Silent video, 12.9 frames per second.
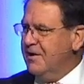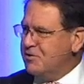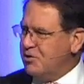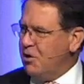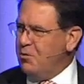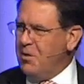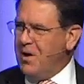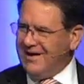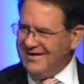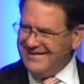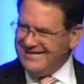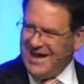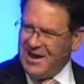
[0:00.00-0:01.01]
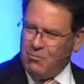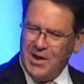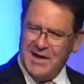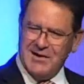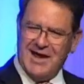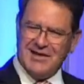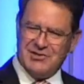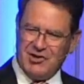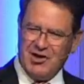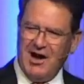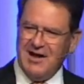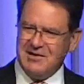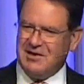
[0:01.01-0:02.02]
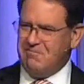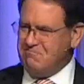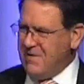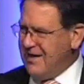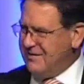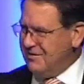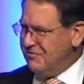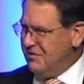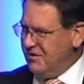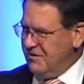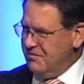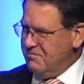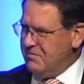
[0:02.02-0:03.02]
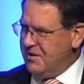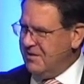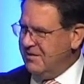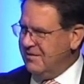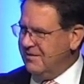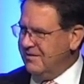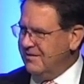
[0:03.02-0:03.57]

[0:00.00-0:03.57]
So they went as God commanded them,